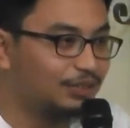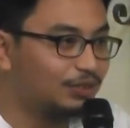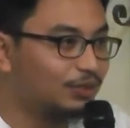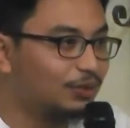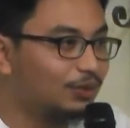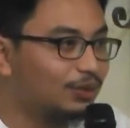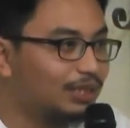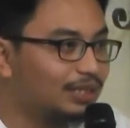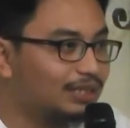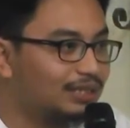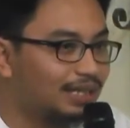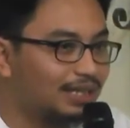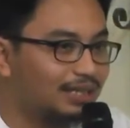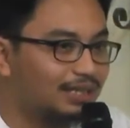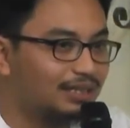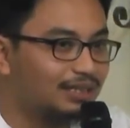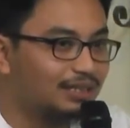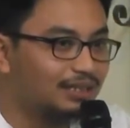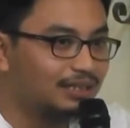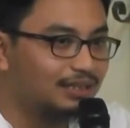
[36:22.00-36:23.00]
truly it's like
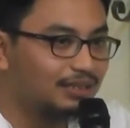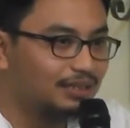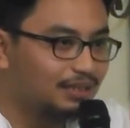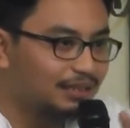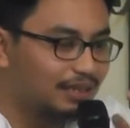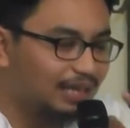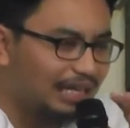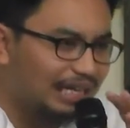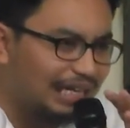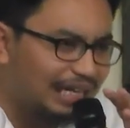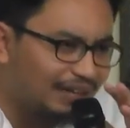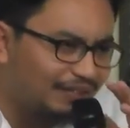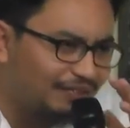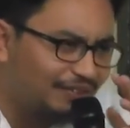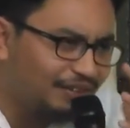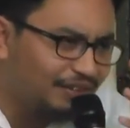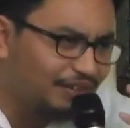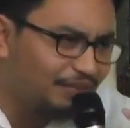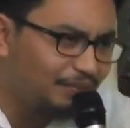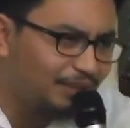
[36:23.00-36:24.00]
an
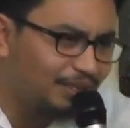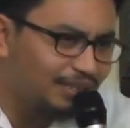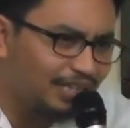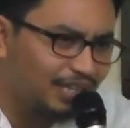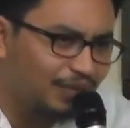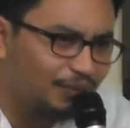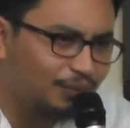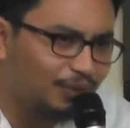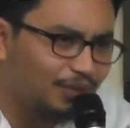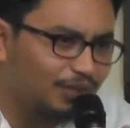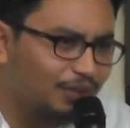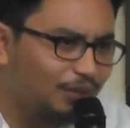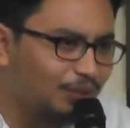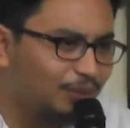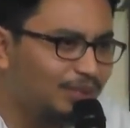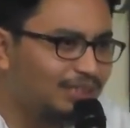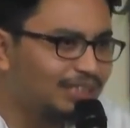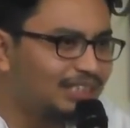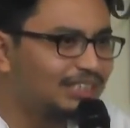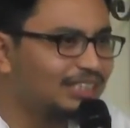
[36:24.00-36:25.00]
invisible network through
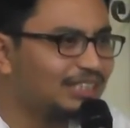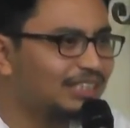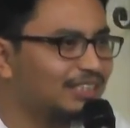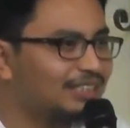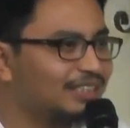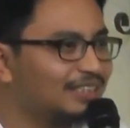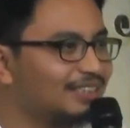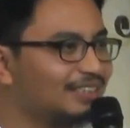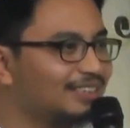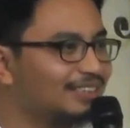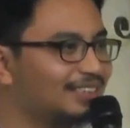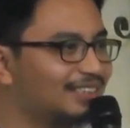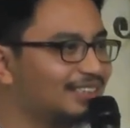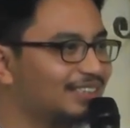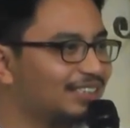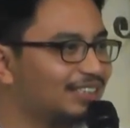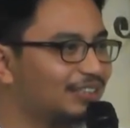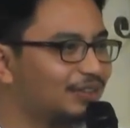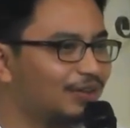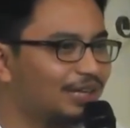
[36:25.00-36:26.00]
which
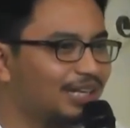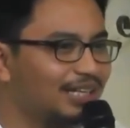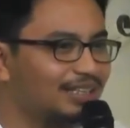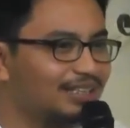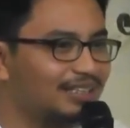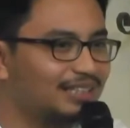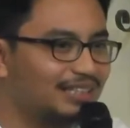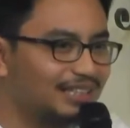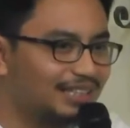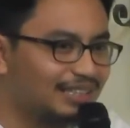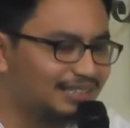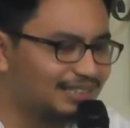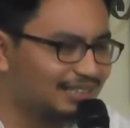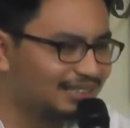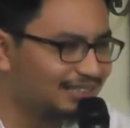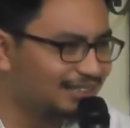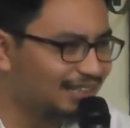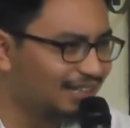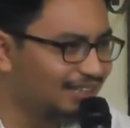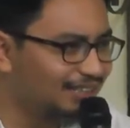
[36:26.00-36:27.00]
he's connected. He can
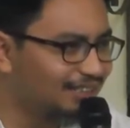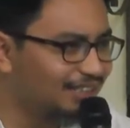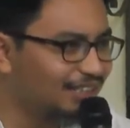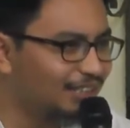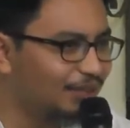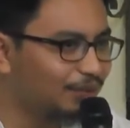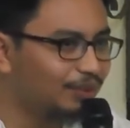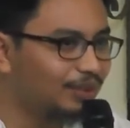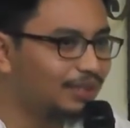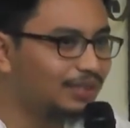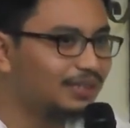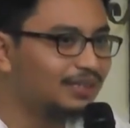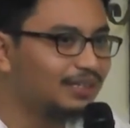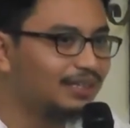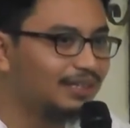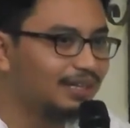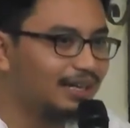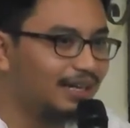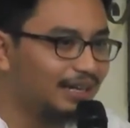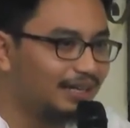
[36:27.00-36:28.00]
just translate a work
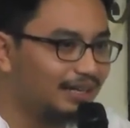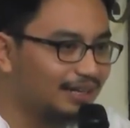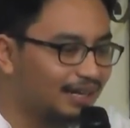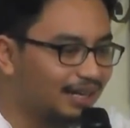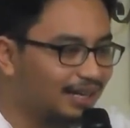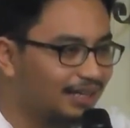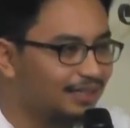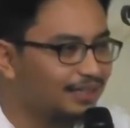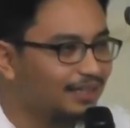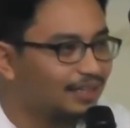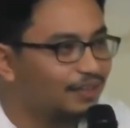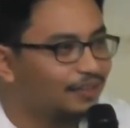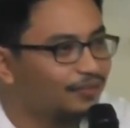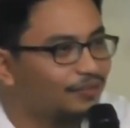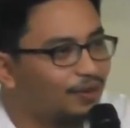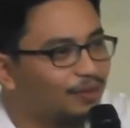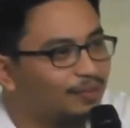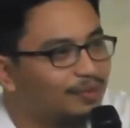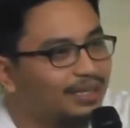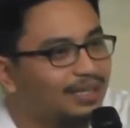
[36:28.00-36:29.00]
and write.
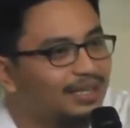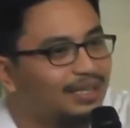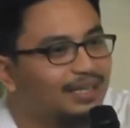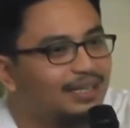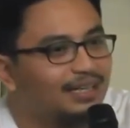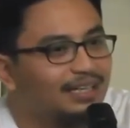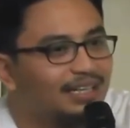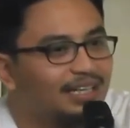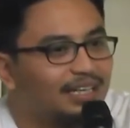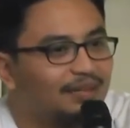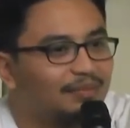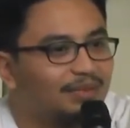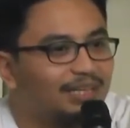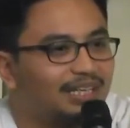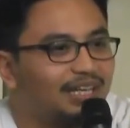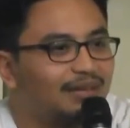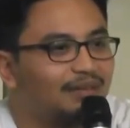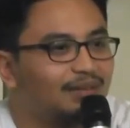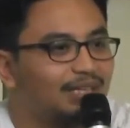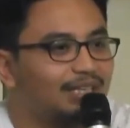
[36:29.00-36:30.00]
From there,
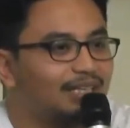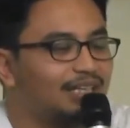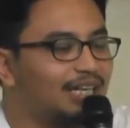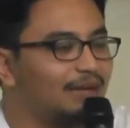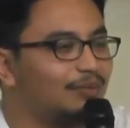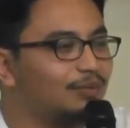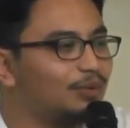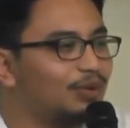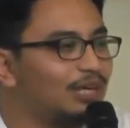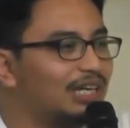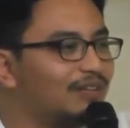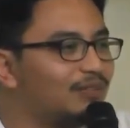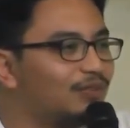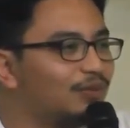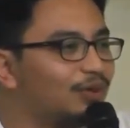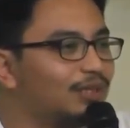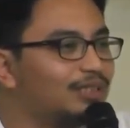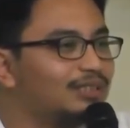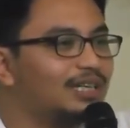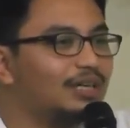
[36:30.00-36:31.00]
it came to
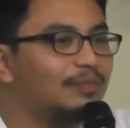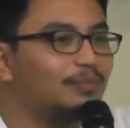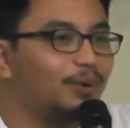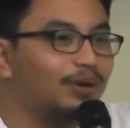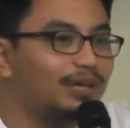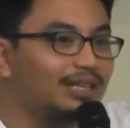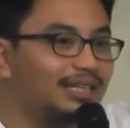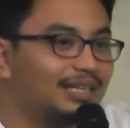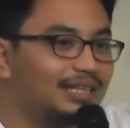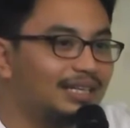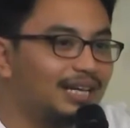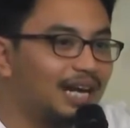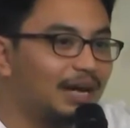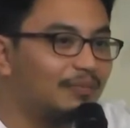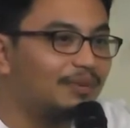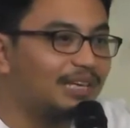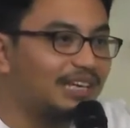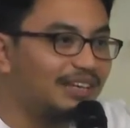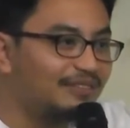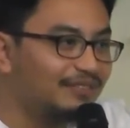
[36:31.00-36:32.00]
influence, and political
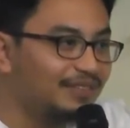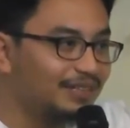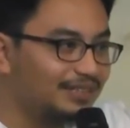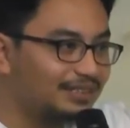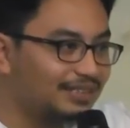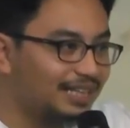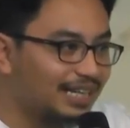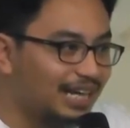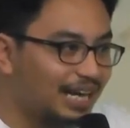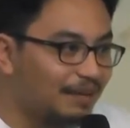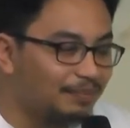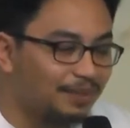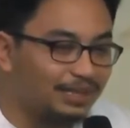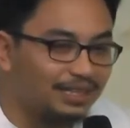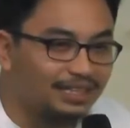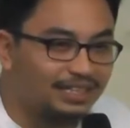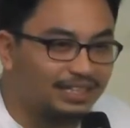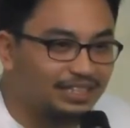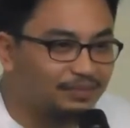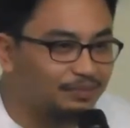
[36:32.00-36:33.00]
upheavals can happen
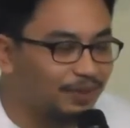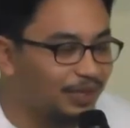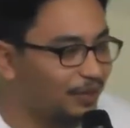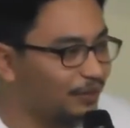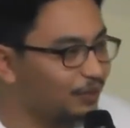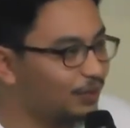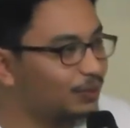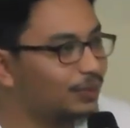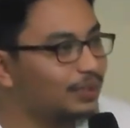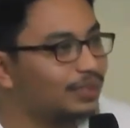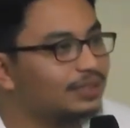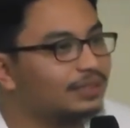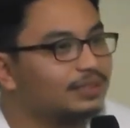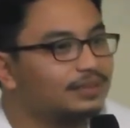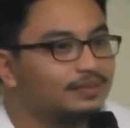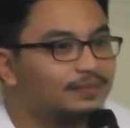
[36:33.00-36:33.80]
in this part of the world.